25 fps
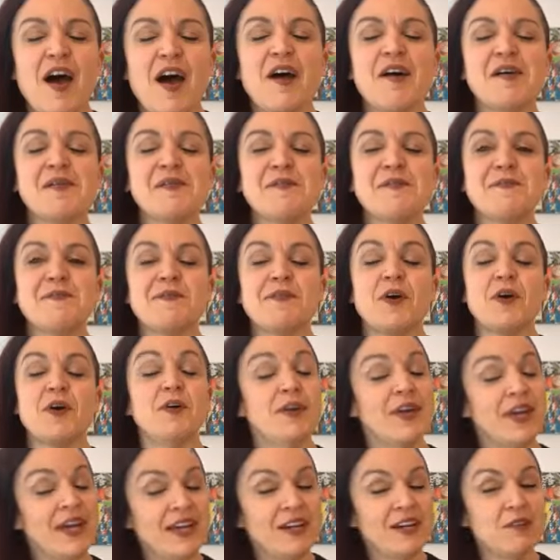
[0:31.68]

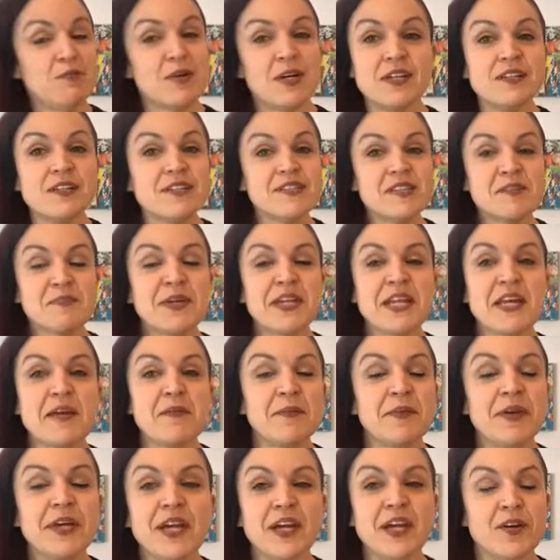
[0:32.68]
Okay, well, you said my
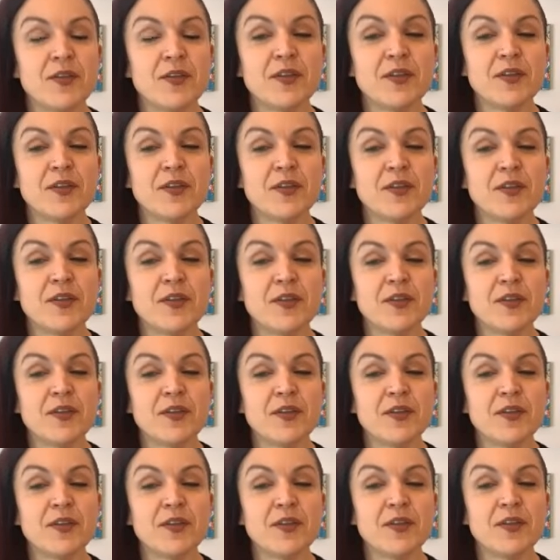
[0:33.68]
name, Carolyn
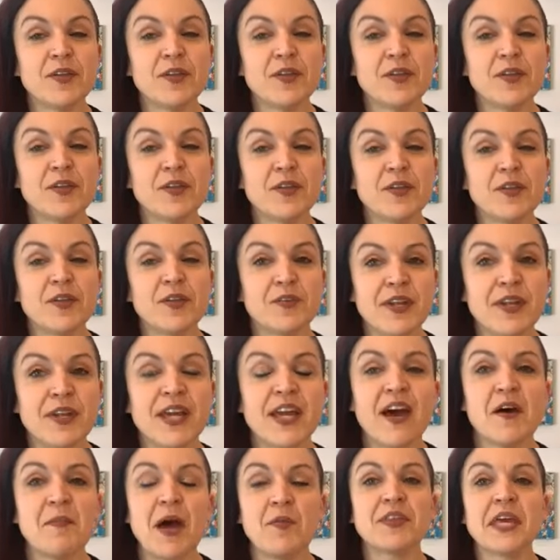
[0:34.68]

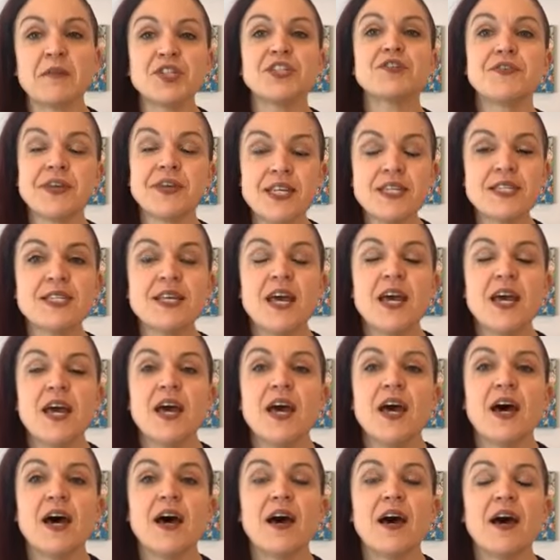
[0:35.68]
Luhning. I'm with
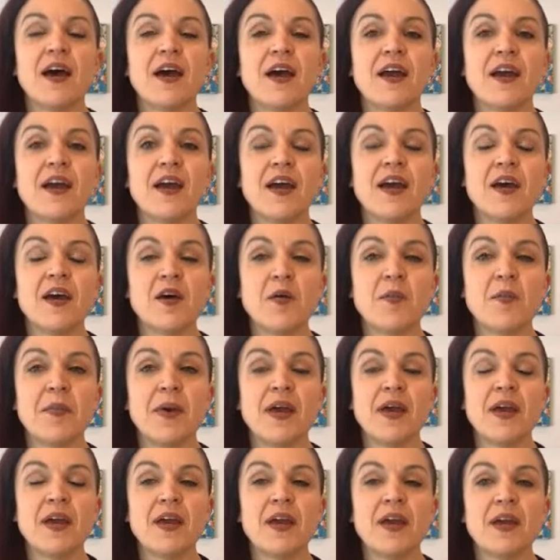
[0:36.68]
Game Changers
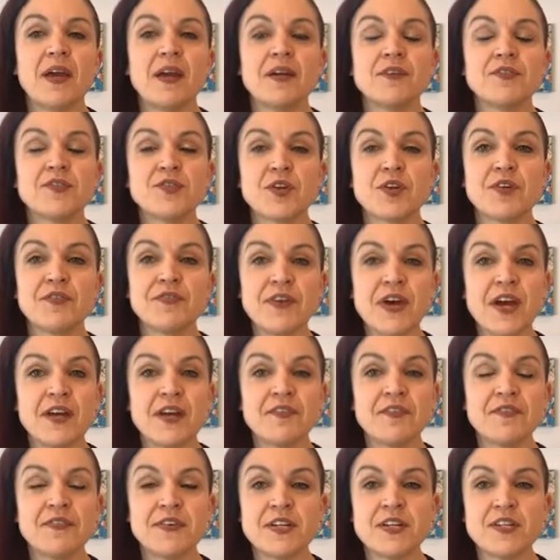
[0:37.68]
Fitness. I
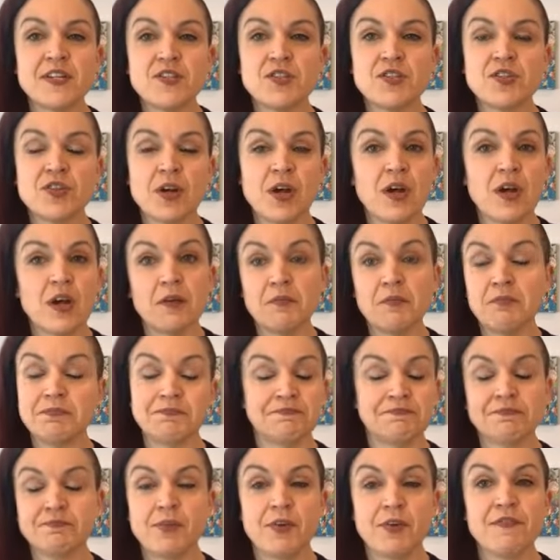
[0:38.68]
am a
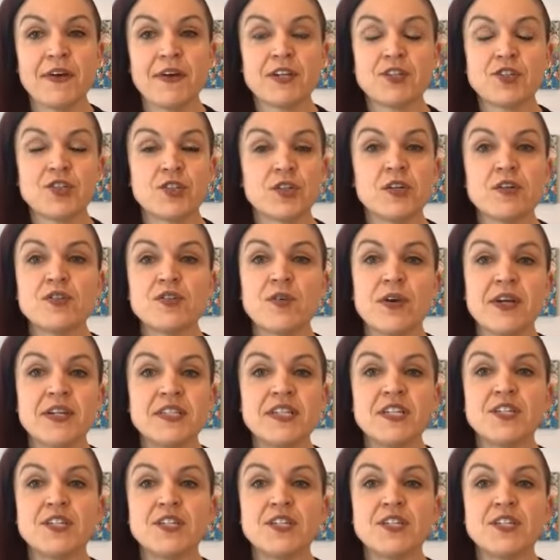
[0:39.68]
certified fitness